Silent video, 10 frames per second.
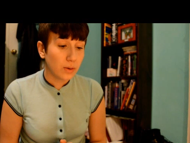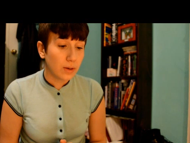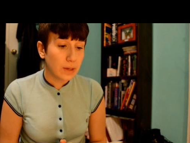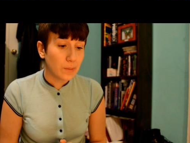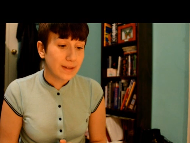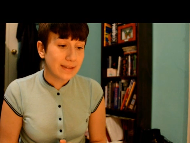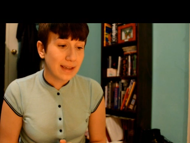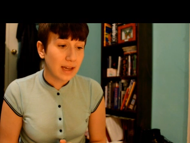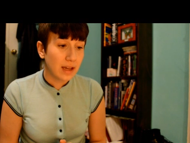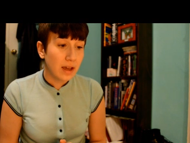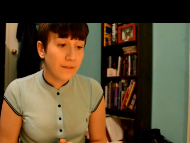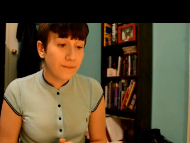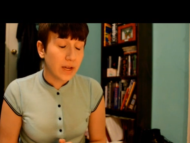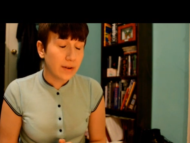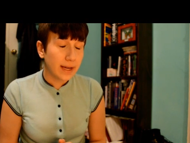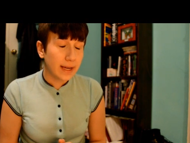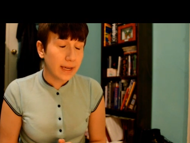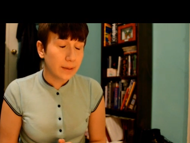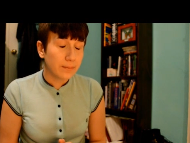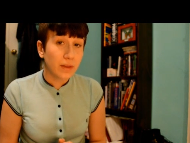it was a very
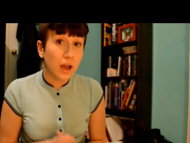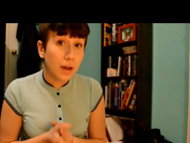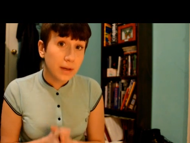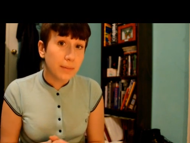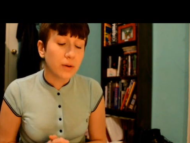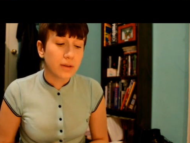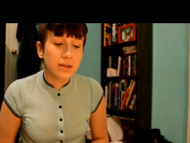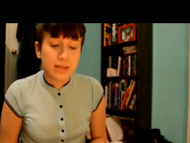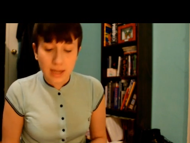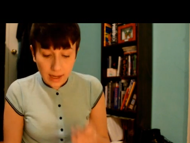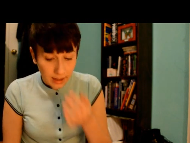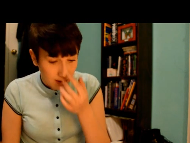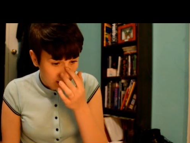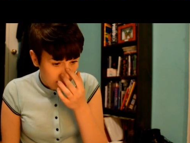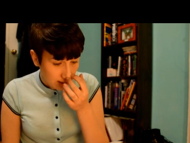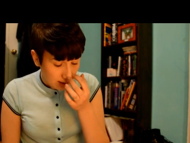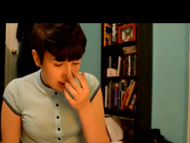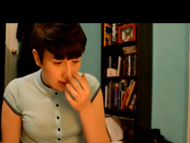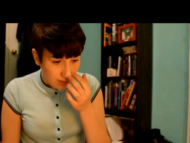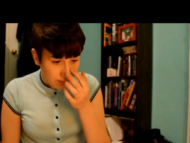omnipotent style
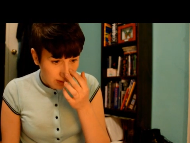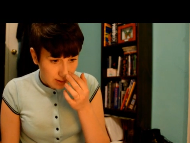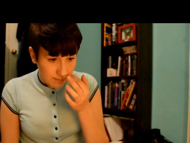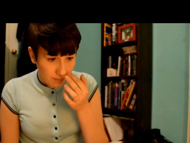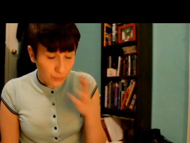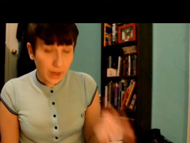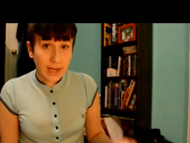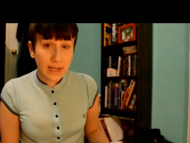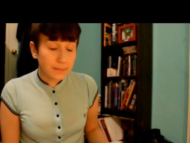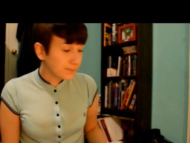of writing